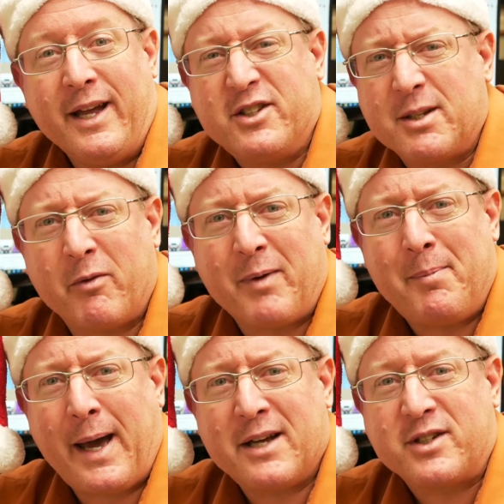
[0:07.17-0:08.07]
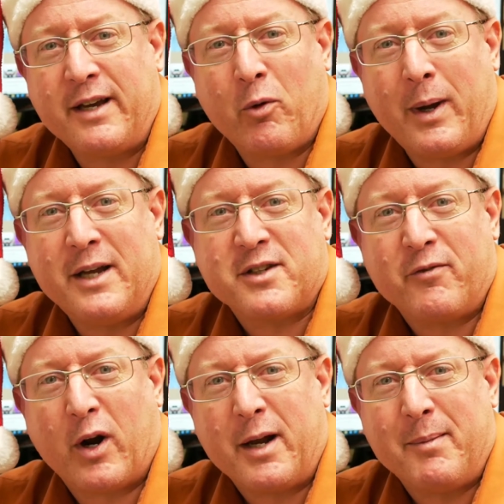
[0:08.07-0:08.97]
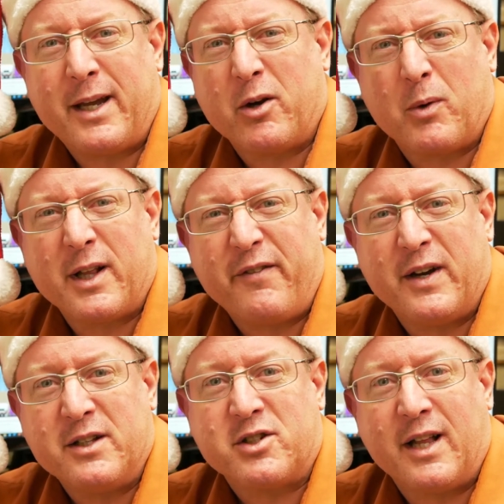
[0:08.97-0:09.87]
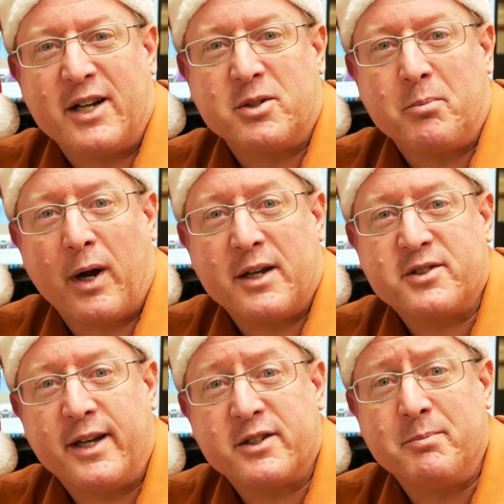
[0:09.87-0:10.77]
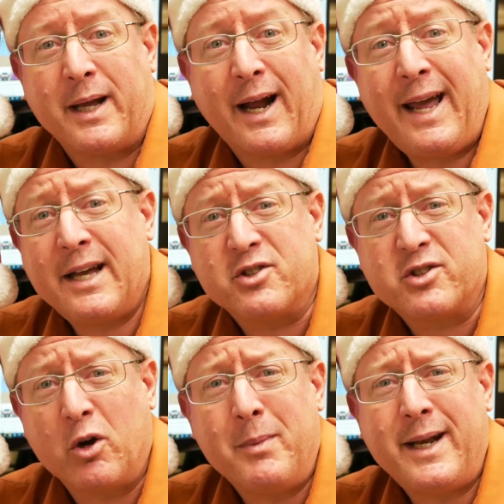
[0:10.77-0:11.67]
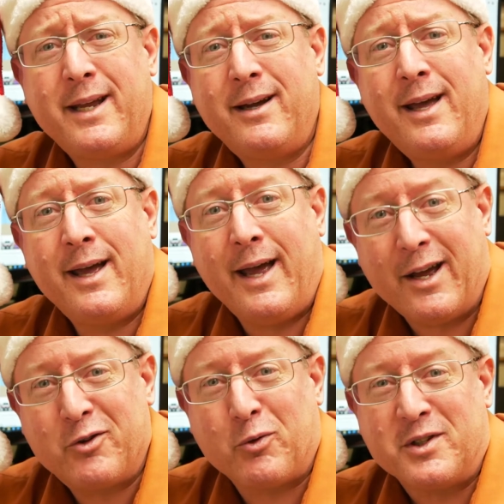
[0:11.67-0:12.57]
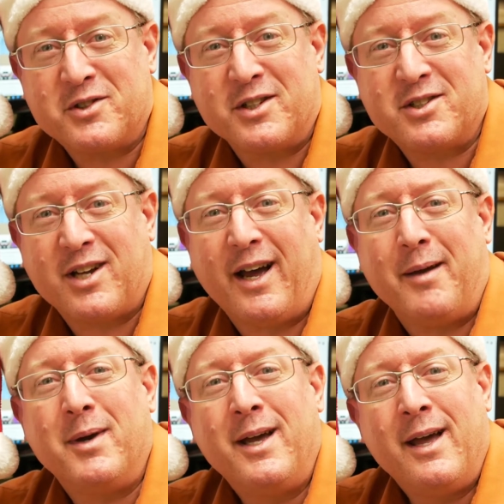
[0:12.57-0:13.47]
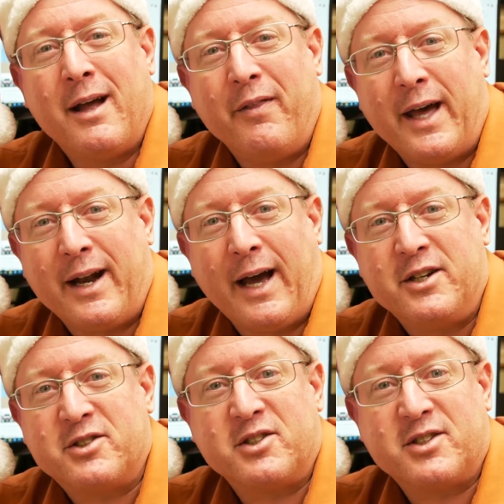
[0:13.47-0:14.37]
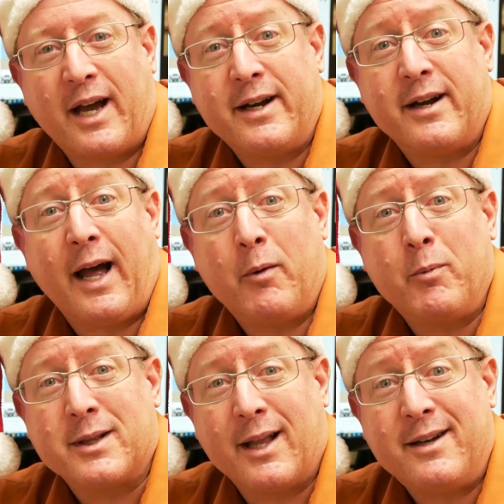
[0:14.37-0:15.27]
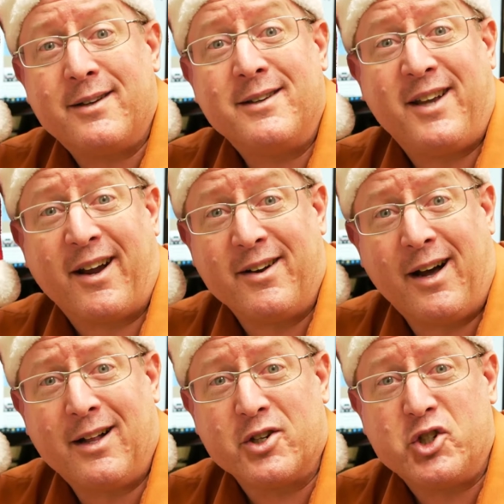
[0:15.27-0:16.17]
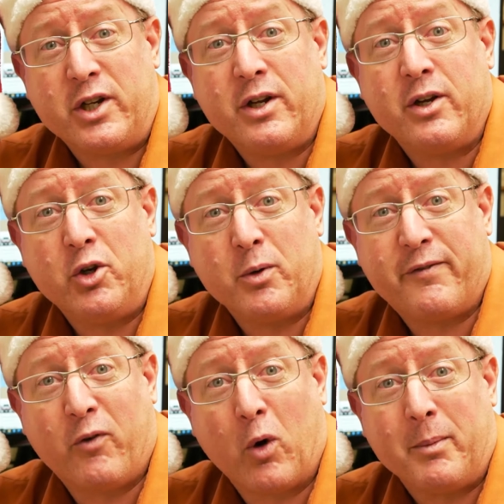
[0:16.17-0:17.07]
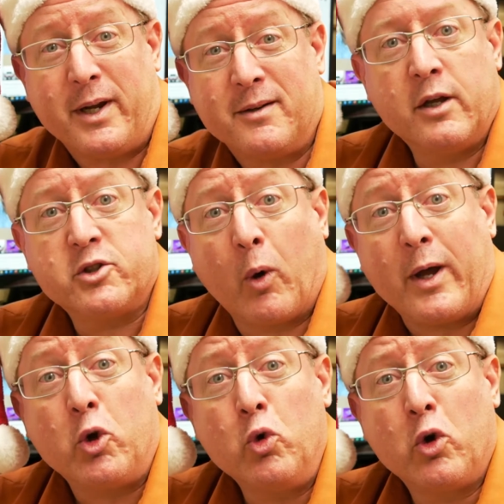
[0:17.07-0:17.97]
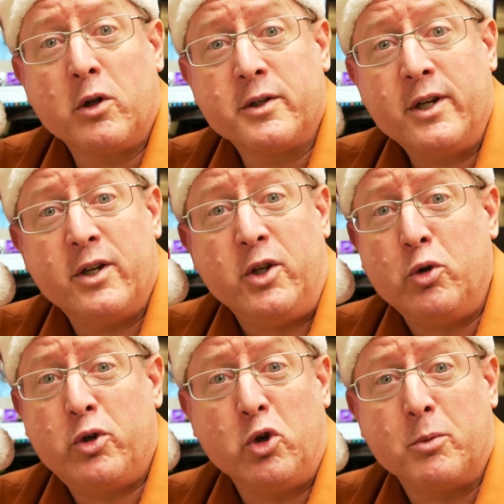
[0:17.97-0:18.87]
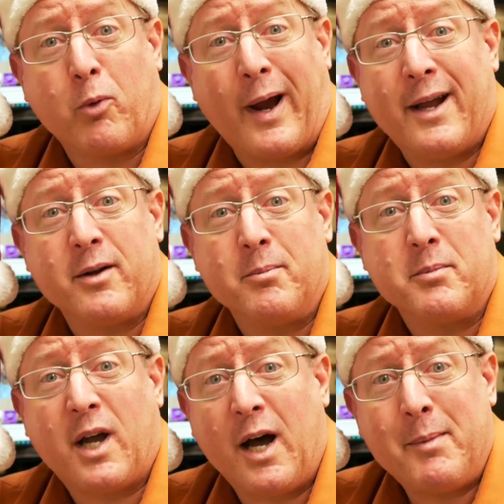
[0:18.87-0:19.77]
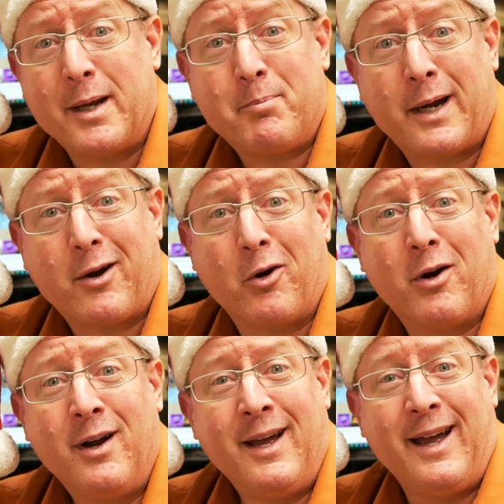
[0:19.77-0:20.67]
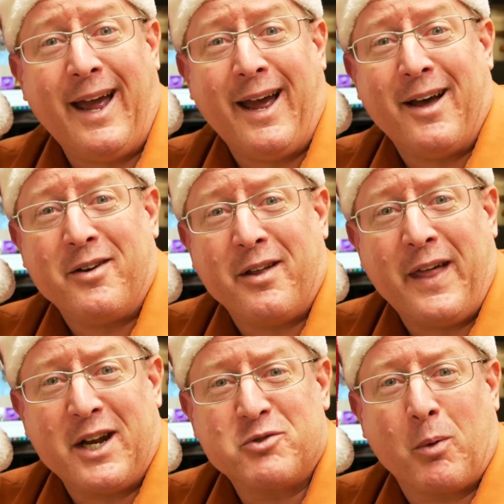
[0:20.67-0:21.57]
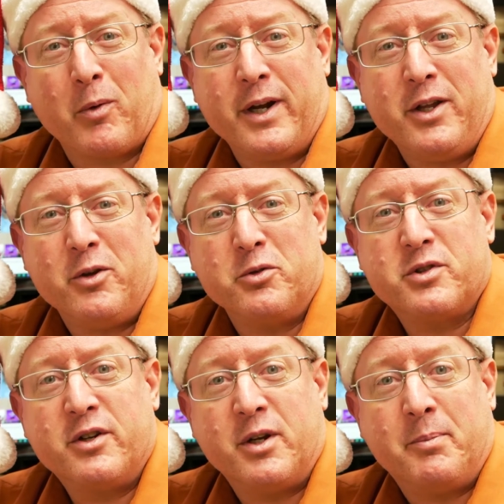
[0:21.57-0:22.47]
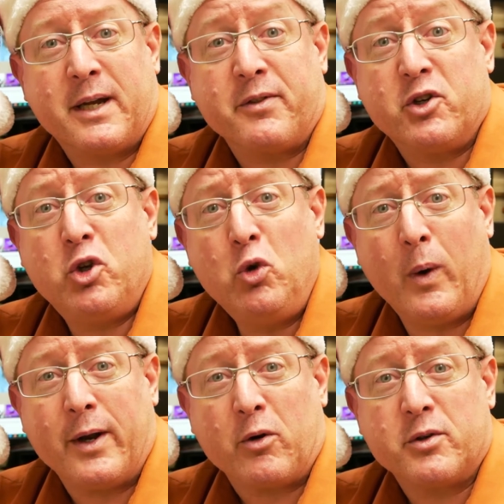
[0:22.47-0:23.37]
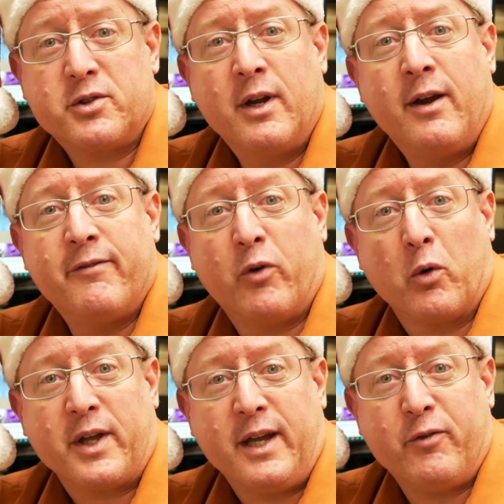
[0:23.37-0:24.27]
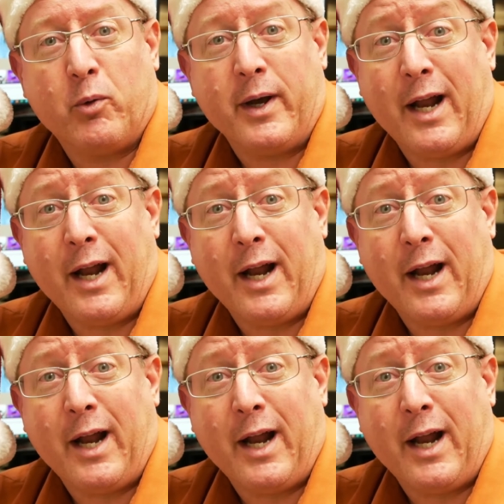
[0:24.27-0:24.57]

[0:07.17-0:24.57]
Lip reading: In some of my past giveaways, I've tried to make it a really fun selection process, but I had so many entrants this time that I just decided I would let technology do it for me. So I googled YouTube random comment picker, and that is what we're going to use to pick the two winners for the giveaway.